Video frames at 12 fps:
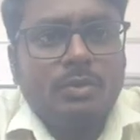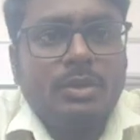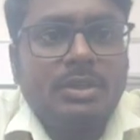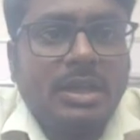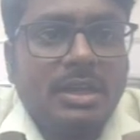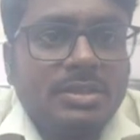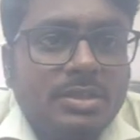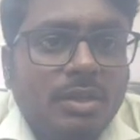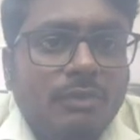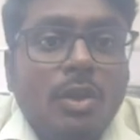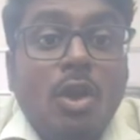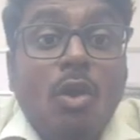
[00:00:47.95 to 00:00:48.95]
consists of
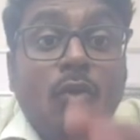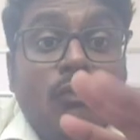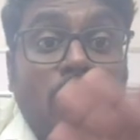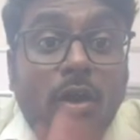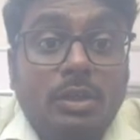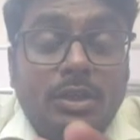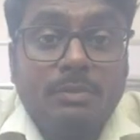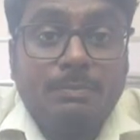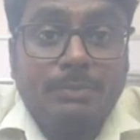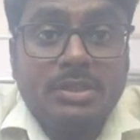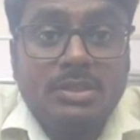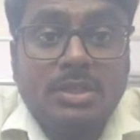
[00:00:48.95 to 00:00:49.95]
40 pins
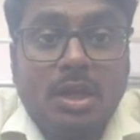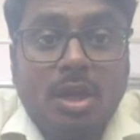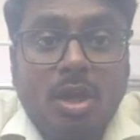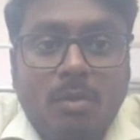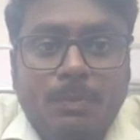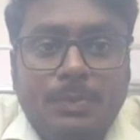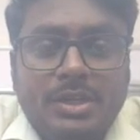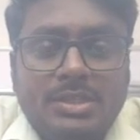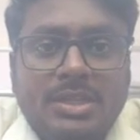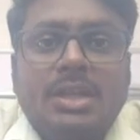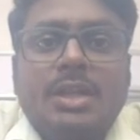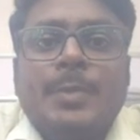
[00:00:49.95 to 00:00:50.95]
and operates at
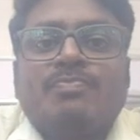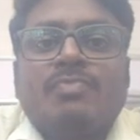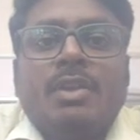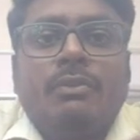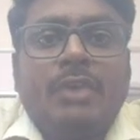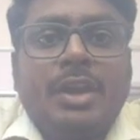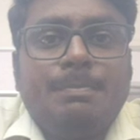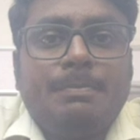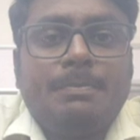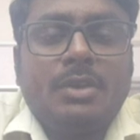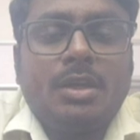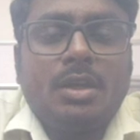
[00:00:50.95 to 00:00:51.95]
5
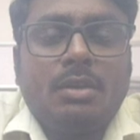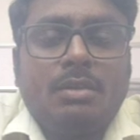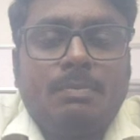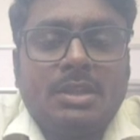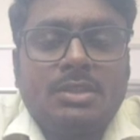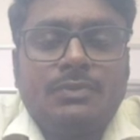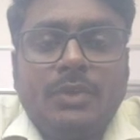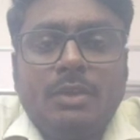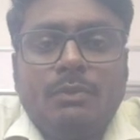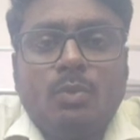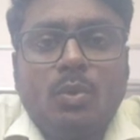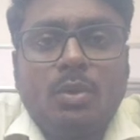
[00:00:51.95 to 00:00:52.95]

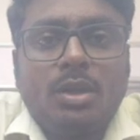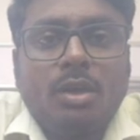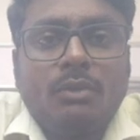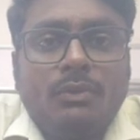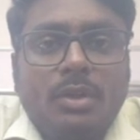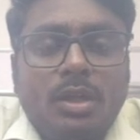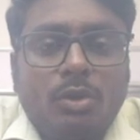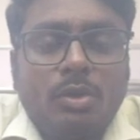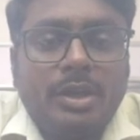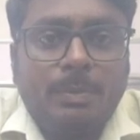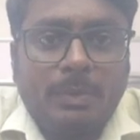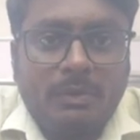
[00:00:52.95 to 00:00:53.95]
volt of regulated
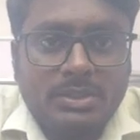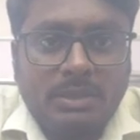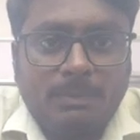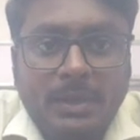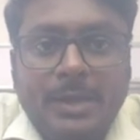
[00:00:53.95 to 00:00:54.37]
power supply.